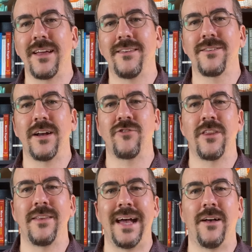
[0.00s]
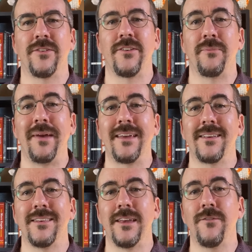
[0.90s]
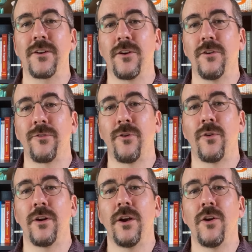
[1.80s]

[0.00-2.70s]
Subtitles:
in such an analysis makes it difficult for